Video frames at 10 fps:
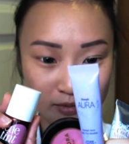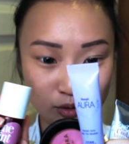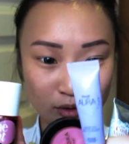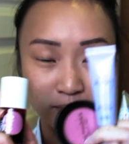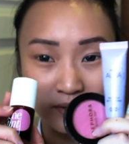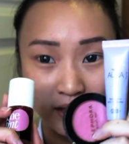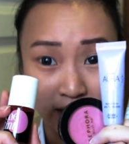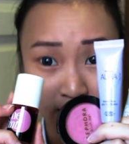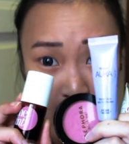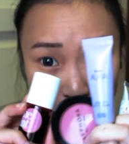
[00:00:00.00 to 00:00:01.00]
to
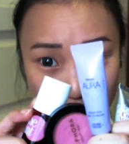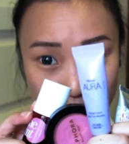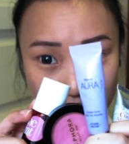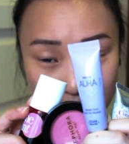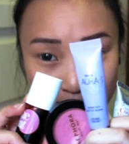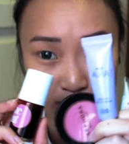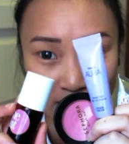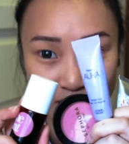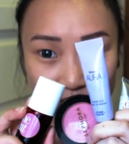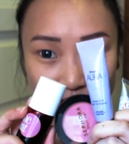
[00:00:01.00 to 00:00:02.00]
apply all these
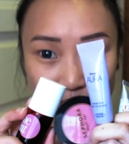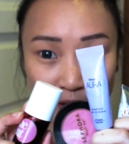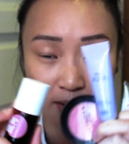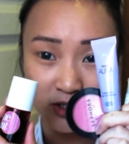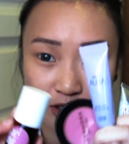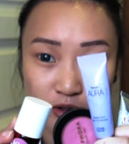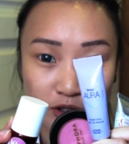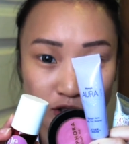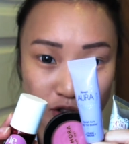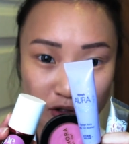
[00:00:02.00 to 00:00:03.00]
blushers, but I'm just going
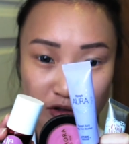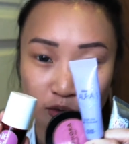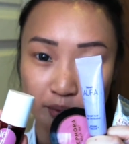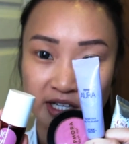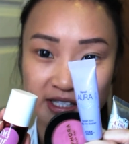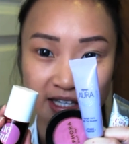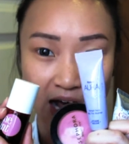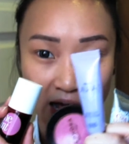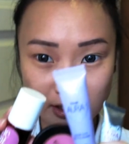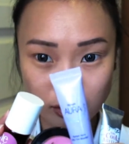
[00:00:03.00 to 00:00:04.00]
to show you the ways that
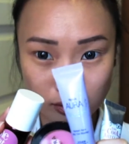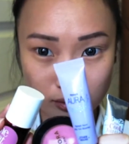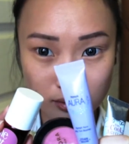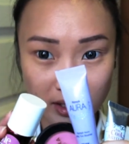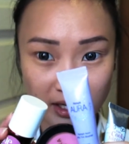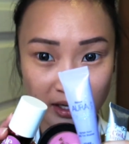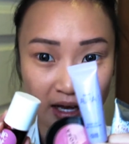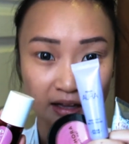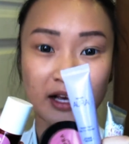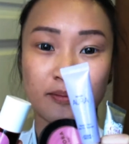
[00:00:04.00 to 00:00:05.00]
I do and
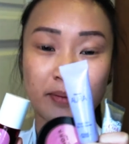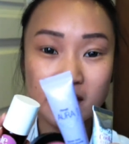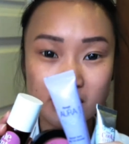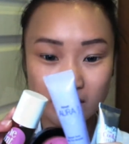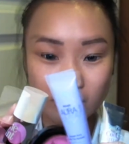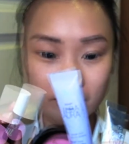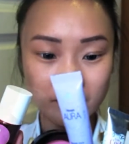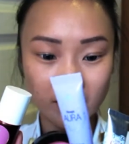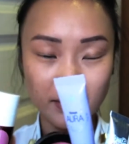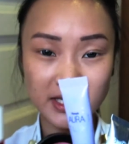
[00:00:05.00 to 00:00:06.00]
I like best that
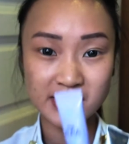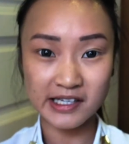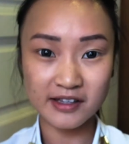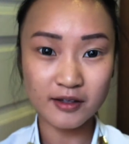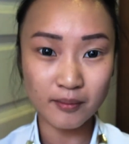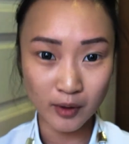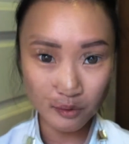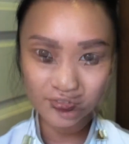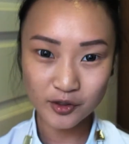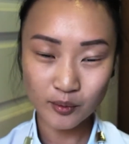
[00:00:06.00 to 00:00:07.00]
suits my skin the most.
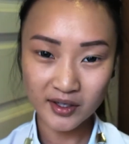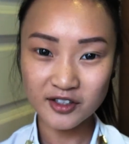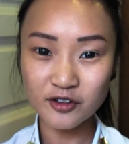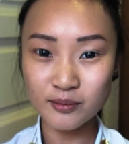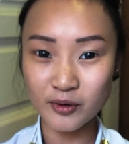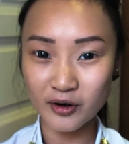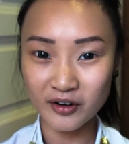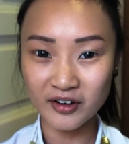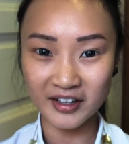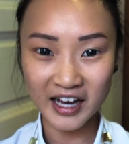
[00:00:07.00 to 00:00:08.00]
So if you want to know more
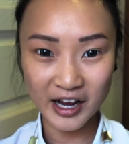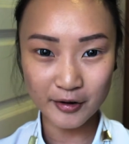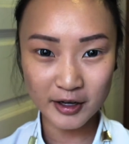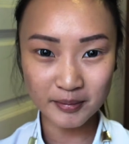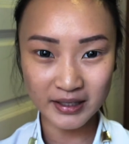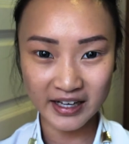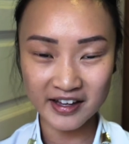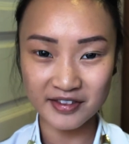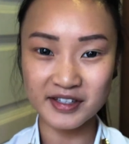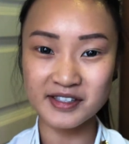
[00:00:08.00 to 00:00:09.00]
on how I
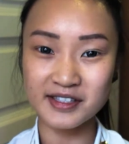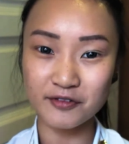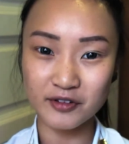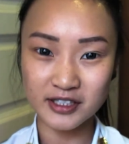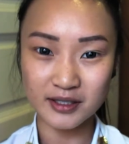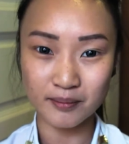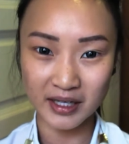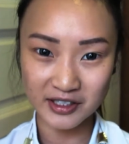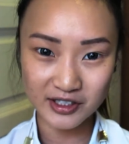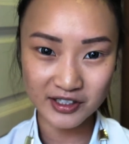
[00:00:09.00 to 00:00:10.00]
apply these different
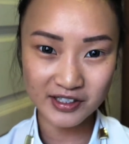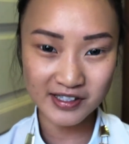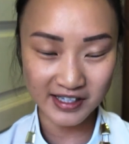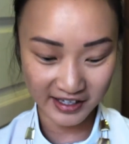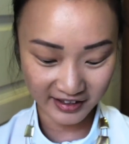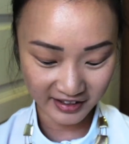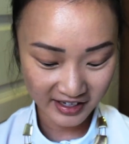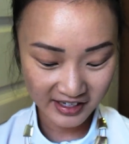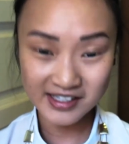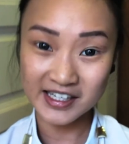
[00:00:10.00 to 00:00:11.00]
blushers, then
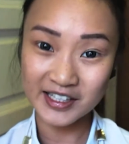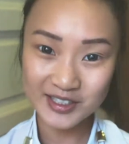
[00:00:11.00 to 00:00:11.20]
stay